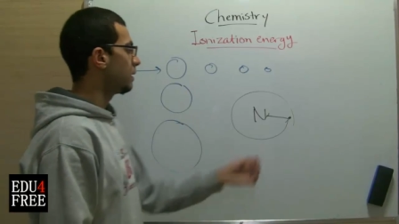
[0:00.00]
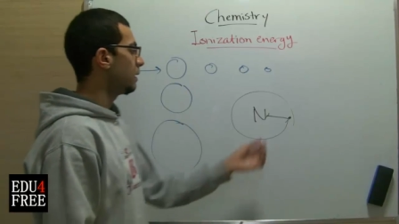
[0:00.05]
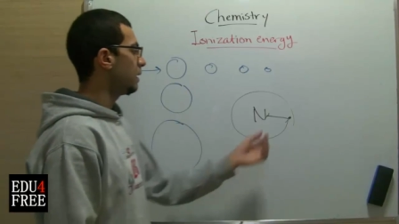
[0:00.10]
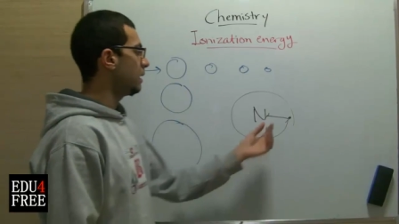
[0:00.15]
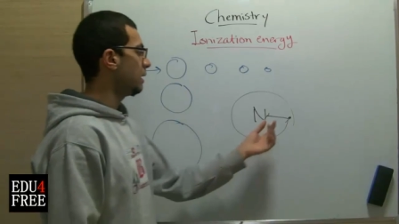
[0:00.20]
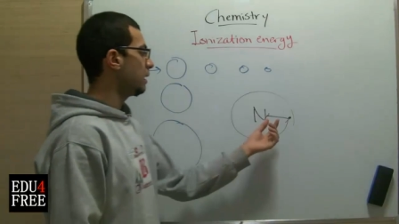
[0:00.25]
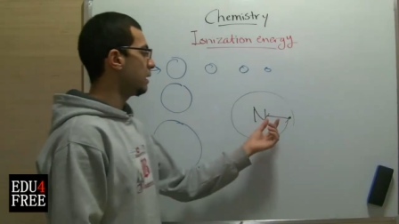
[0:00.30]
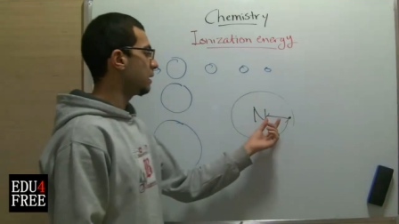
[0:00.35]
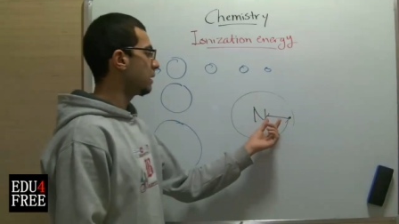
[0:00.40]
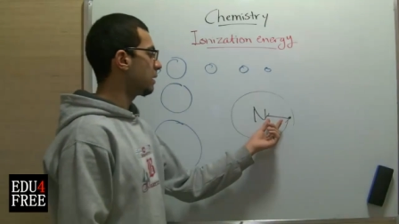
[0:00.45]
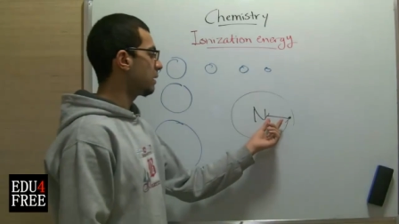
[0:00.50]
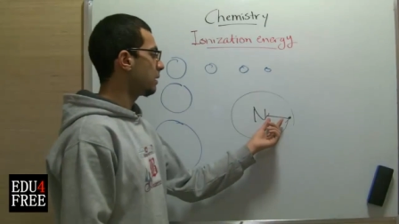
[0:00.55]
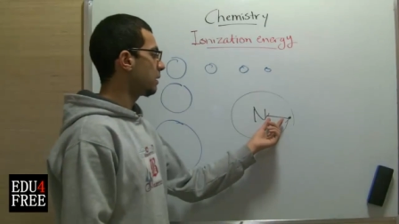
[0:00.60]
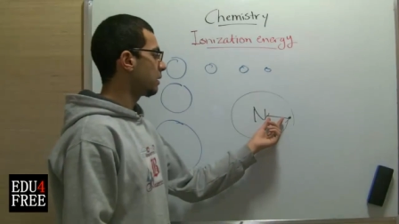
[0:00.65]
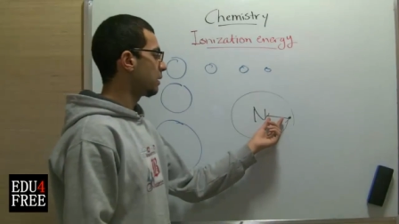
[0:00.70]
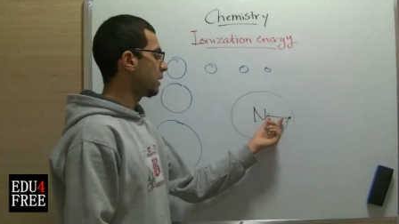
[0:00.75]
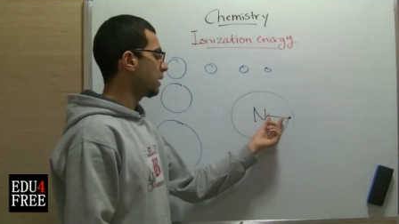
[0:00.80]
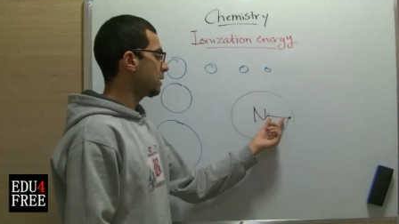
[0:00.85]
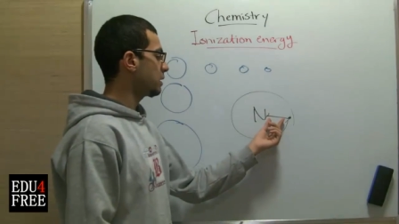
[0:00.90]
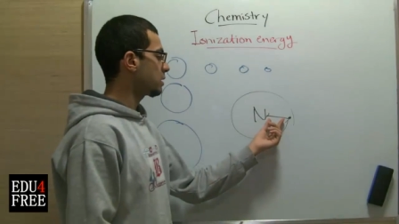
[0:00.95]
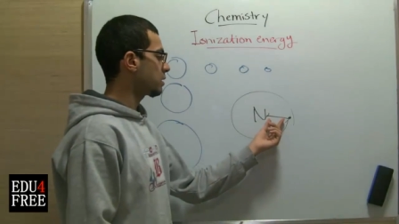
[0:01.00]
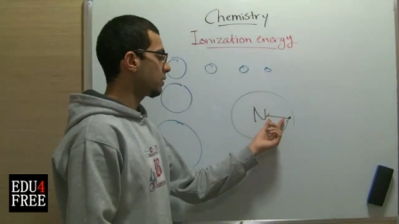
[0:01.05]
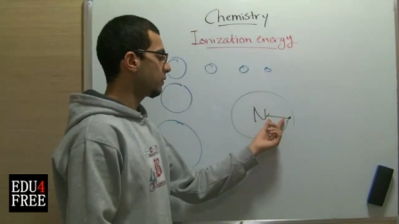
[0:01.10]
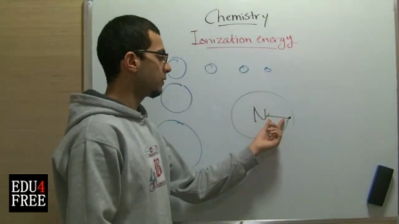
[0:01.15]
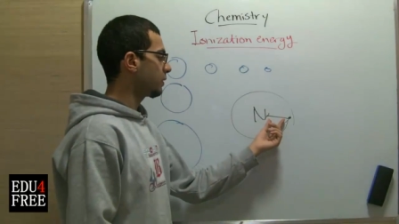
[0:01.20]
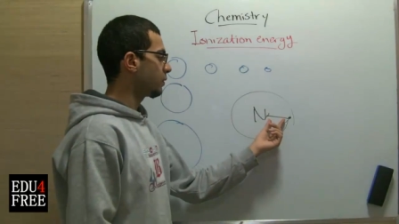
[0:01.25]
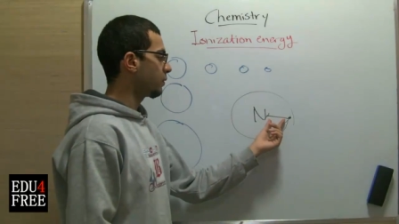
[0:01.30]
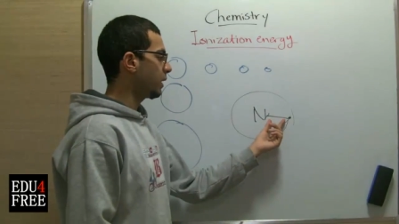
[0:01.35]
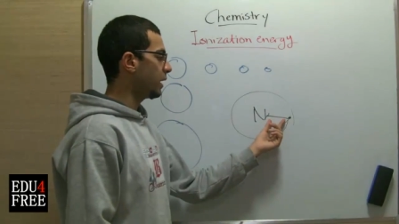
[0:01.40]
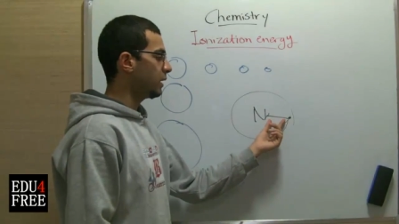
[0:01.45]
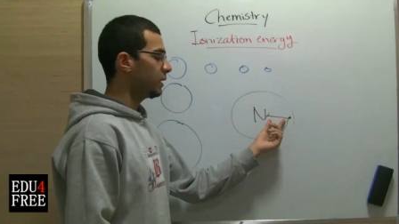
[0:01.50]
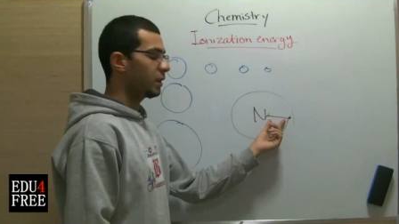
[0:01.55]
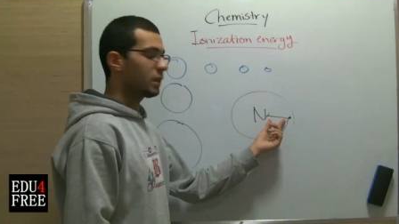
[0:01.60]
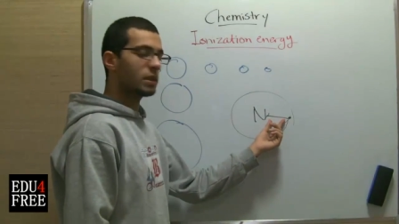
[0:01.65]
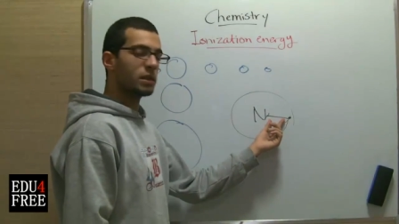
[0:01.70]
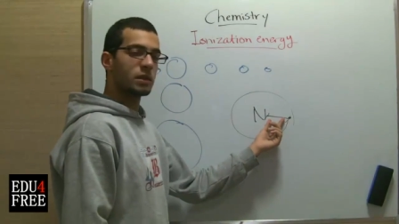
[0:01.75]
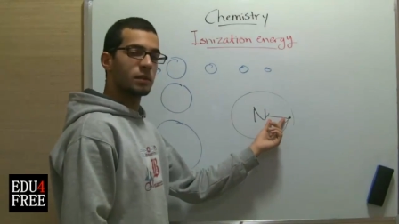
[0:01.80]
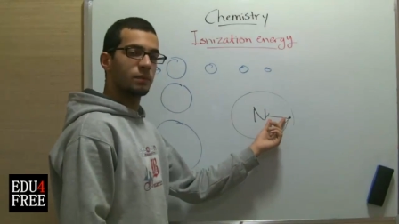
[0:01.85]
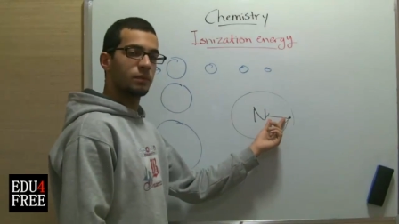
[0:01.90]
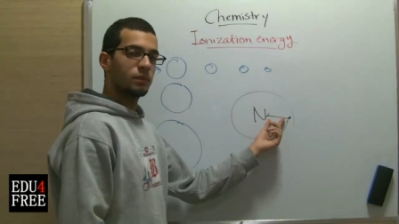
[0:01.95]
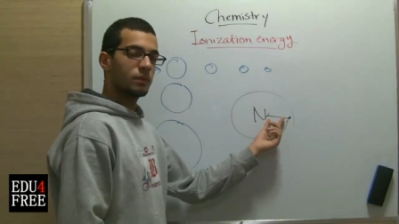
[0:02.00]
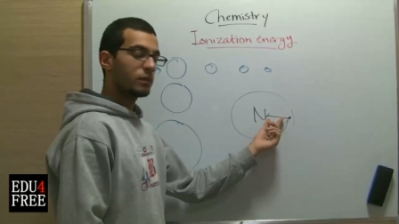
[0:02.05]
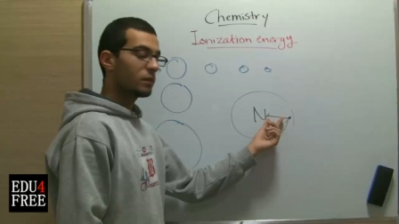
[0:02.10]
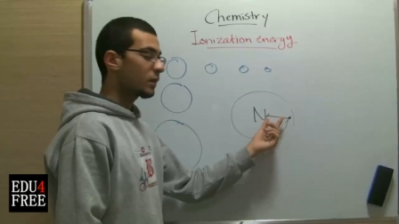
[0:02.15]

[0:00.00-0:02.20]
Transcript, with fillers: the length of the radius